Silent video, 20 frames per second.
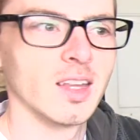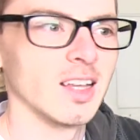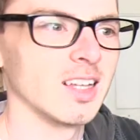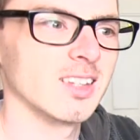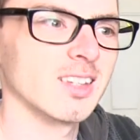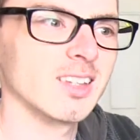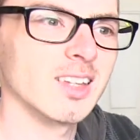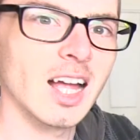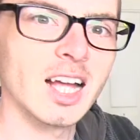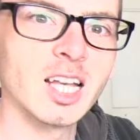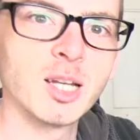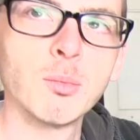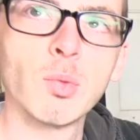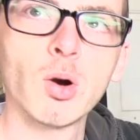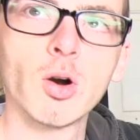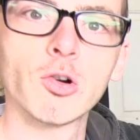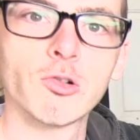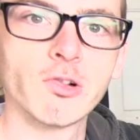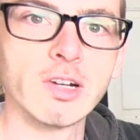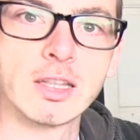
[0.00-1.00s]
slightly
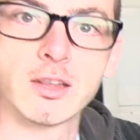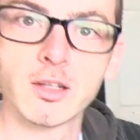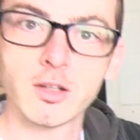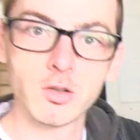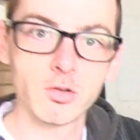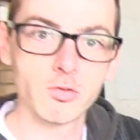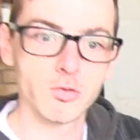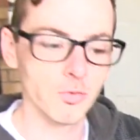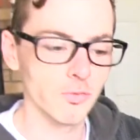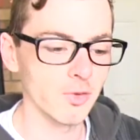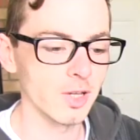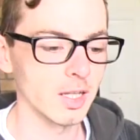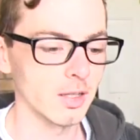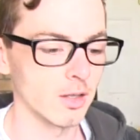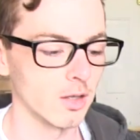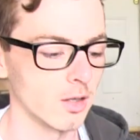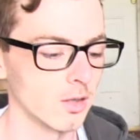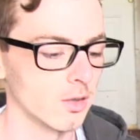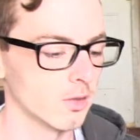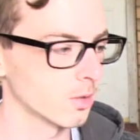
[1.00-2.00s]
more grit than the ultra
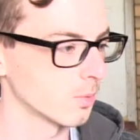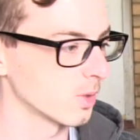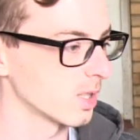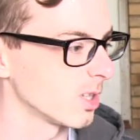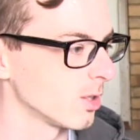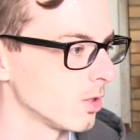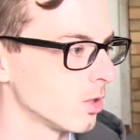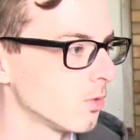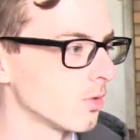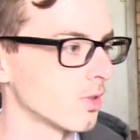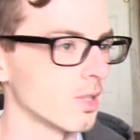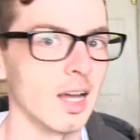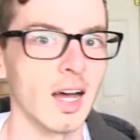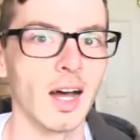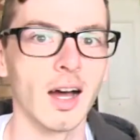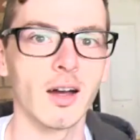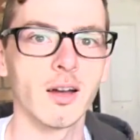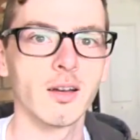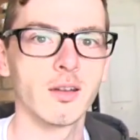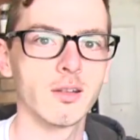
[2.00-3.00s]
finer. So we're going to use
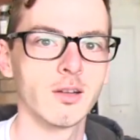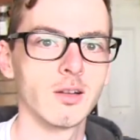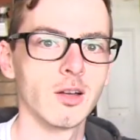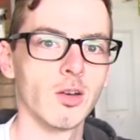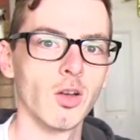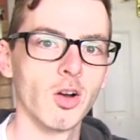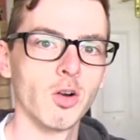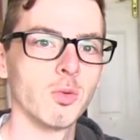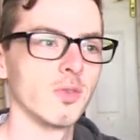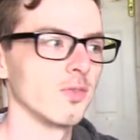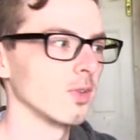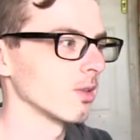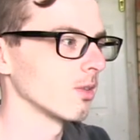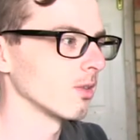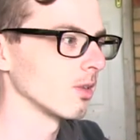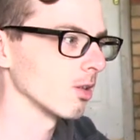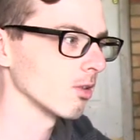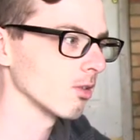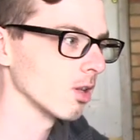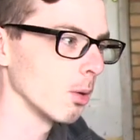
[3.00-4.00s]
that along
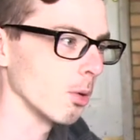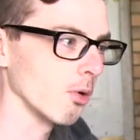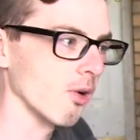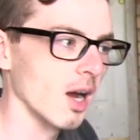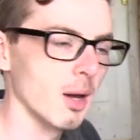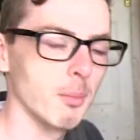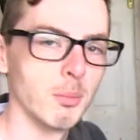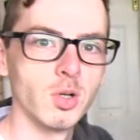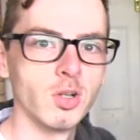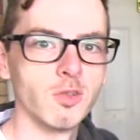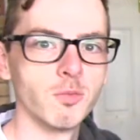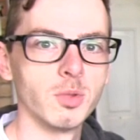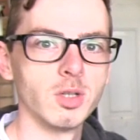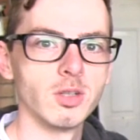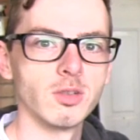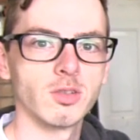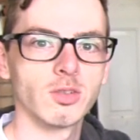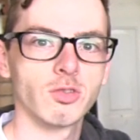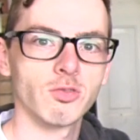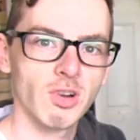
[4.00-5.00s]
with the slower arm
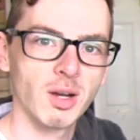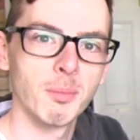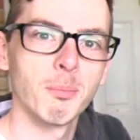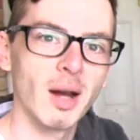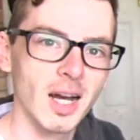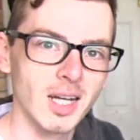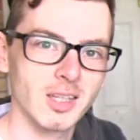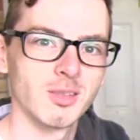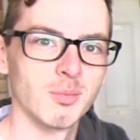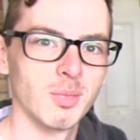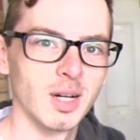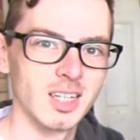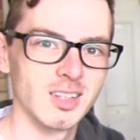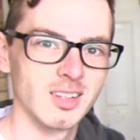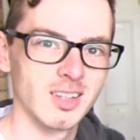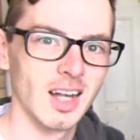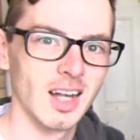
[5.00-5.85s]
movement to try and maximise